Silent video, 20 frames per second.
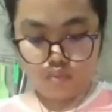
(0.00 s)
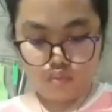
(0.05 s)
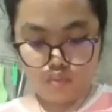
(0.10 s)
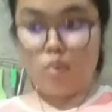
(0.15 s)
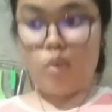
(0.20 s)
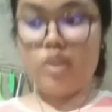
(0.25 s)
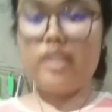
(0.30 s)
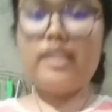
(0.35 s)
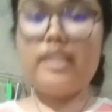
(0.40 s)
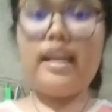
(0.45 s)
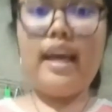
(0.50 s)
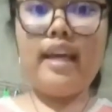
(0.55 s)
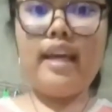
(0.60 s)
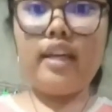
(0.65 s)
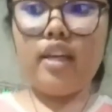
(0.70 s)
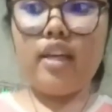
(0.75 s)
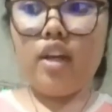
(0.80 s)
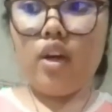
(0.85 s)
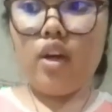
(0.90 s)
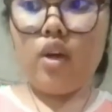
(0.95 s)
once the
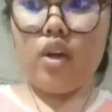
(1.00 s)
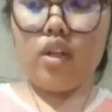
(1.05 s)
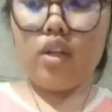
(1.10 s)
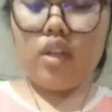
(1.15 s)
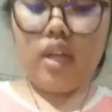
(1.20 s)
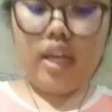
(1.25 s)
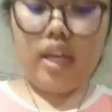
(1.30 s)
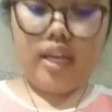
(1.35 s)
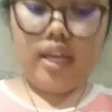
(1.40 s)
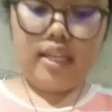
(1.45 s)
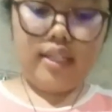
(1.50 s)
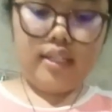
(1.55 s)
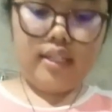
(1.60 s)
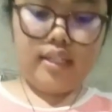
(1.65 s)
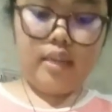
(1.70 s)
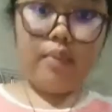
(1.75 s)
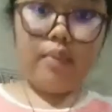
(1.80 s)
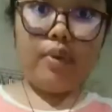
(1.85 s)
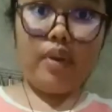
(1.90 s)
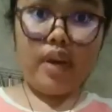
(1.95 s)
egg yolk is
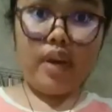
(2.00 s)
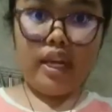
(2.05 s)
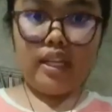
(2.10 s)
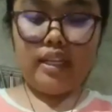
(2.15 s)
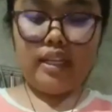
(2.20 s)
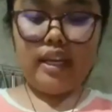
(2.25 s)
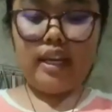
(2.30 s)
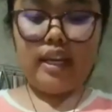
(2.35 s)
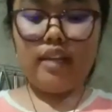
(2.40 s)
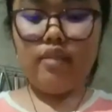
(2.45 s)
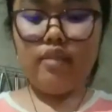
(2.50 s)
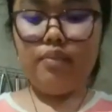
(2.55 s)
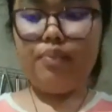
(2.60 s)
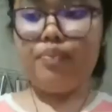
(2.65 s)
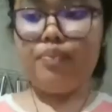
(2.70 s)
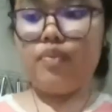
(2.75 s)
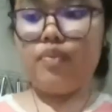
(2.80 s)
separated,